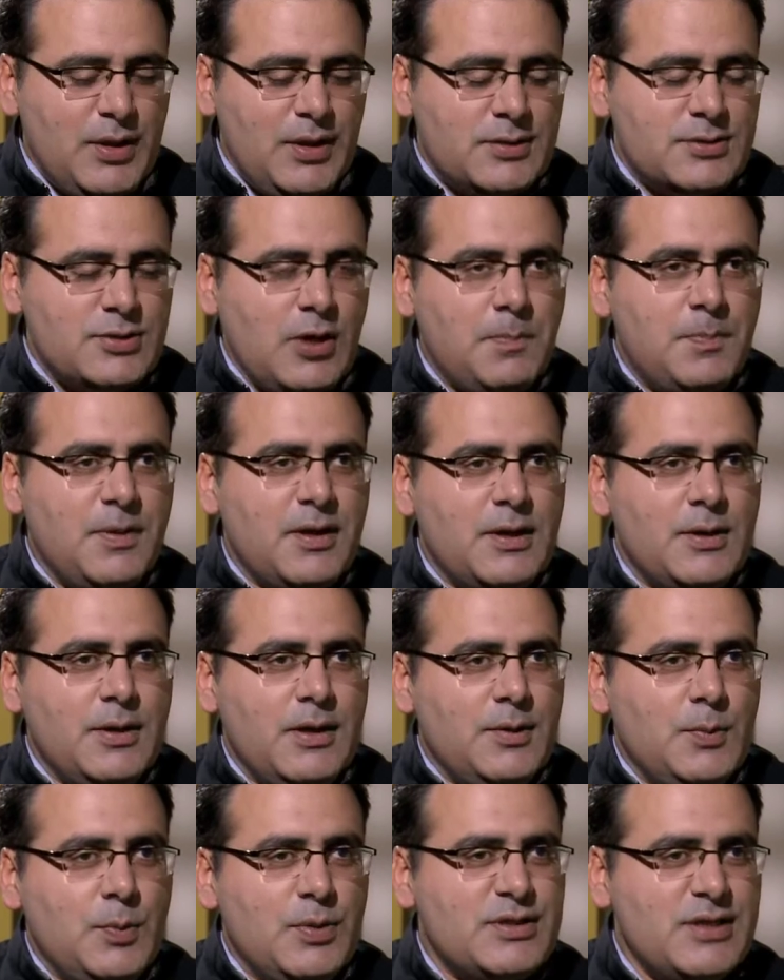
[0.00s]
a topic
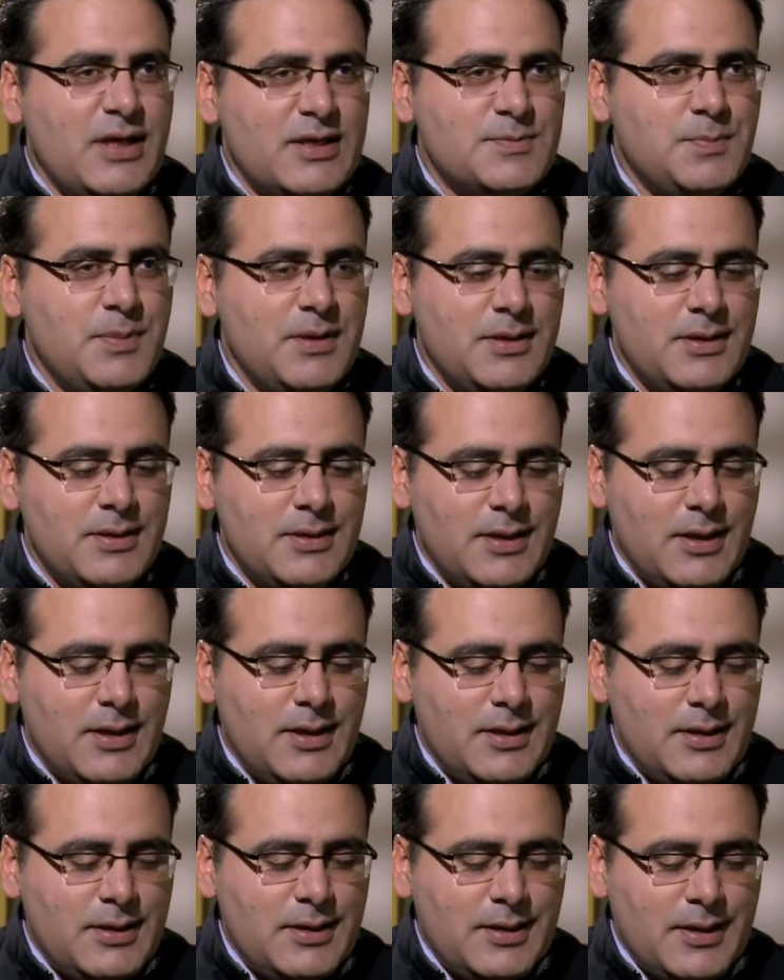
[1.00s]
which has been
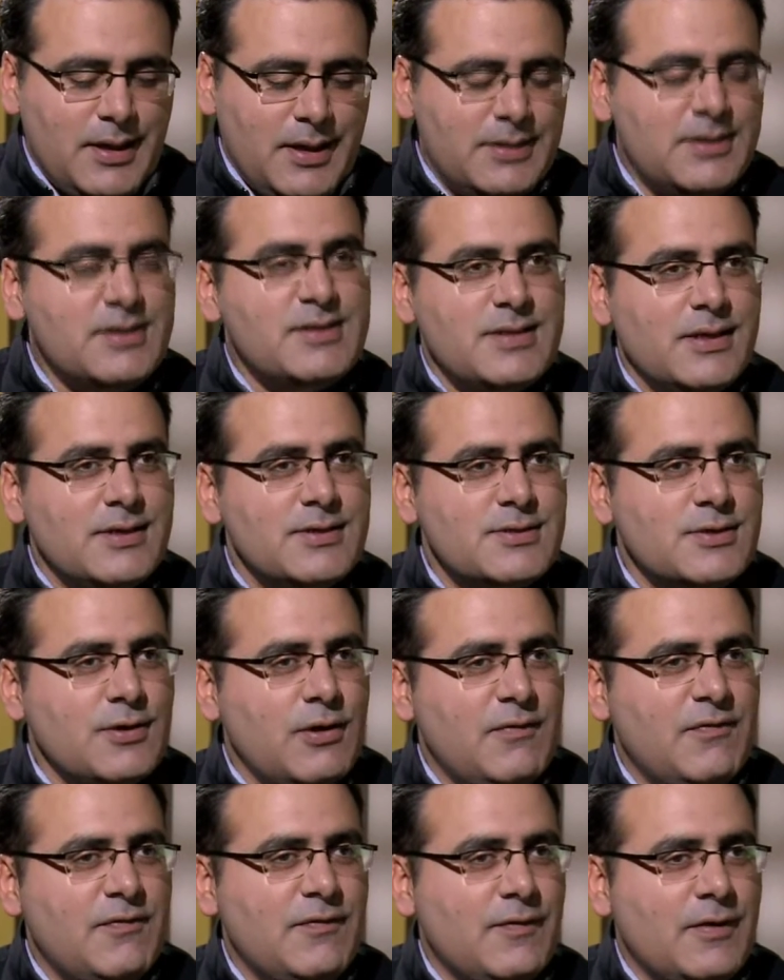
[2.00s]
at the center
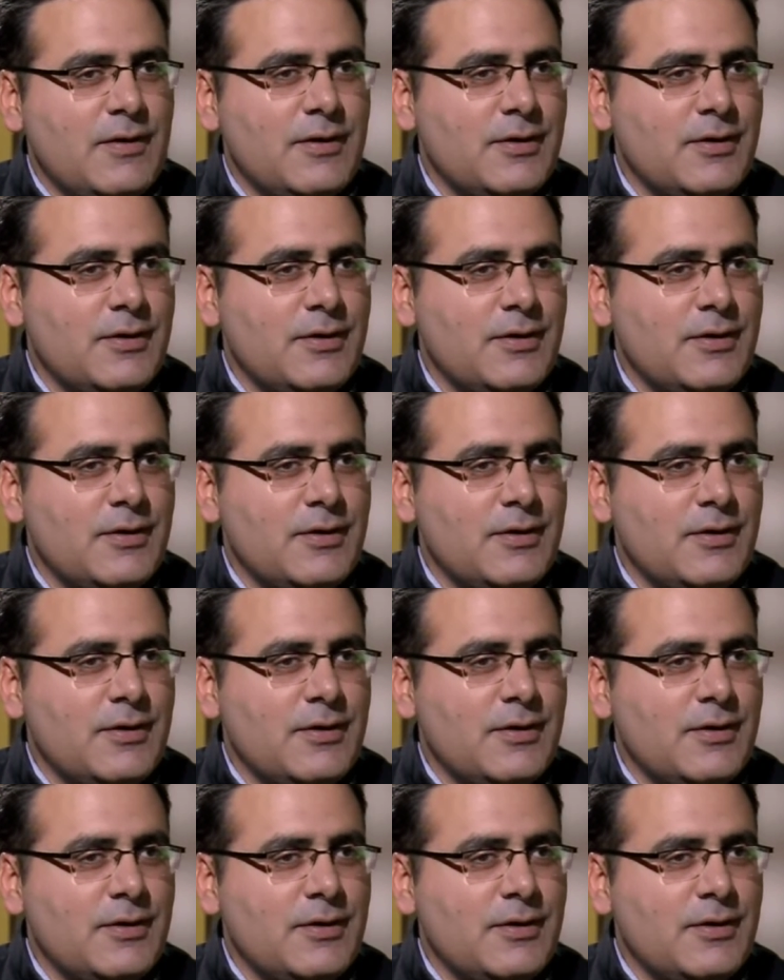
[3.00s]
of,